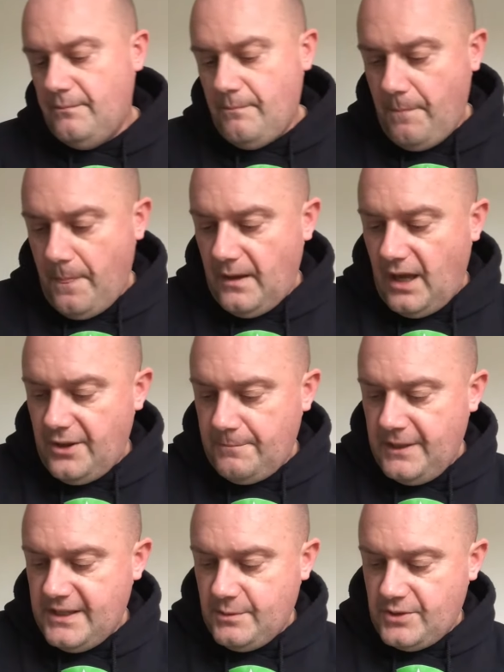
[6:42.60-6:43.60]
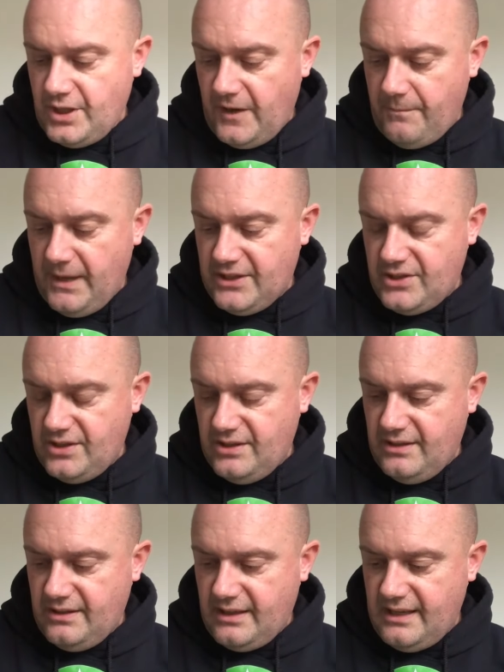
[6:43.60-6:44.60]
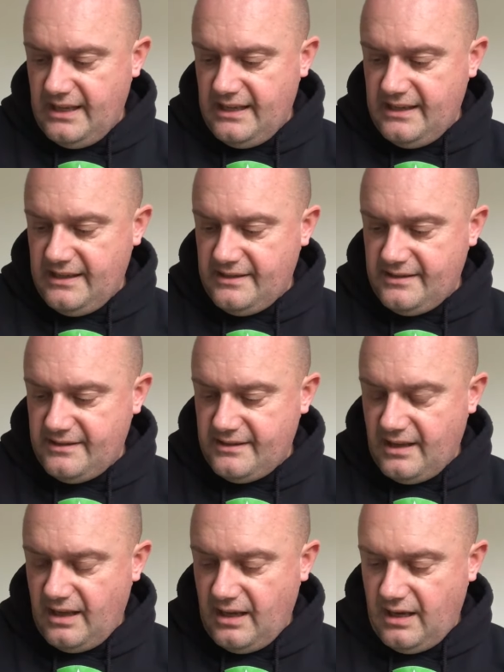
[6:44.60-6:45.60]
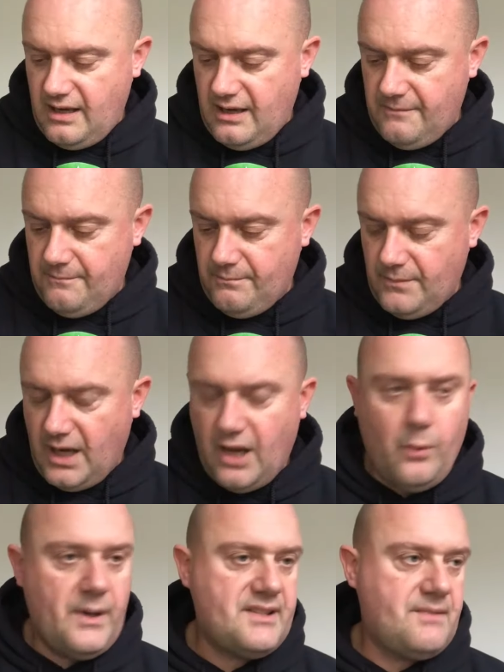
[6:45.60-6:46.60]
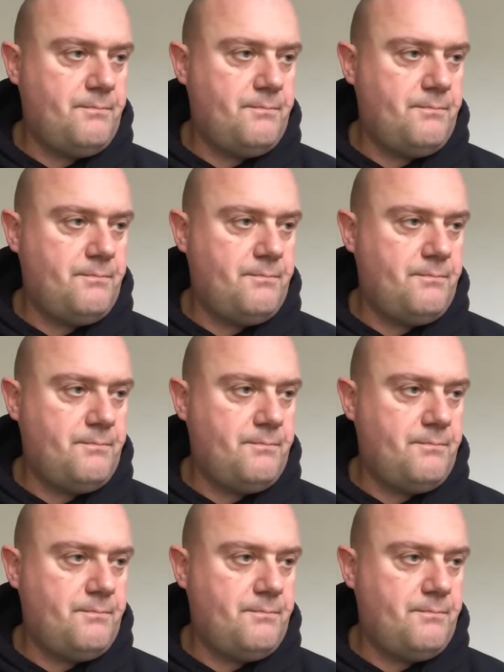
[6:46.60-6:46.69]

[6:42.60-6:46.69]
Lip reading: other piece which I've mentioned is I always